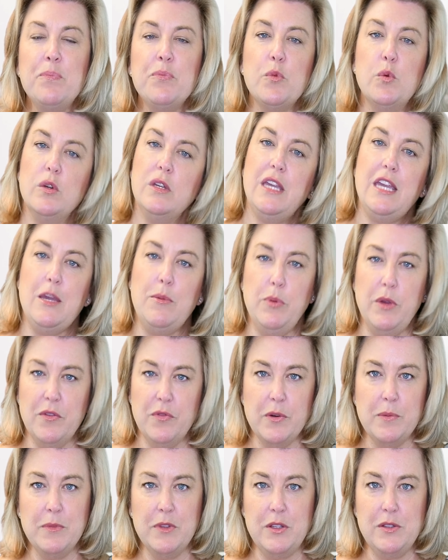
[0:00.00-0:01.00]
will keep you
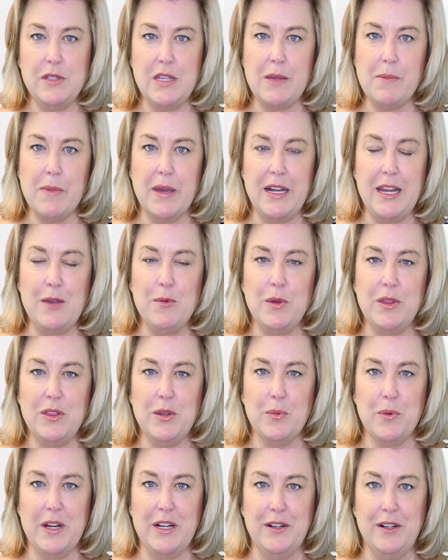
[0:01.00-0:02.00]
from losing money with
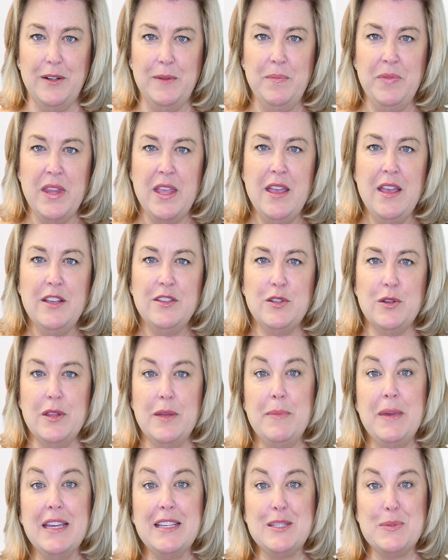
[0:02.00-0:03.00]
the rental. So
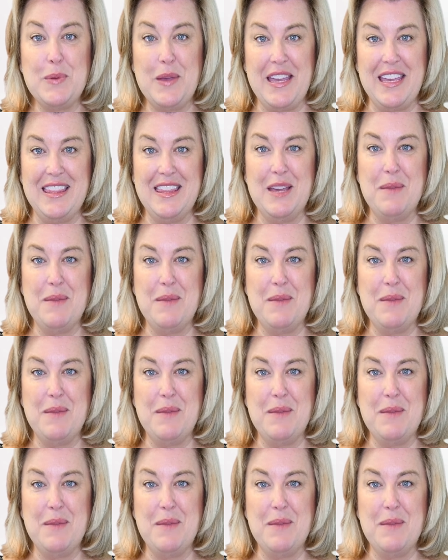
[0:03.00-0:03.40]
let me explain.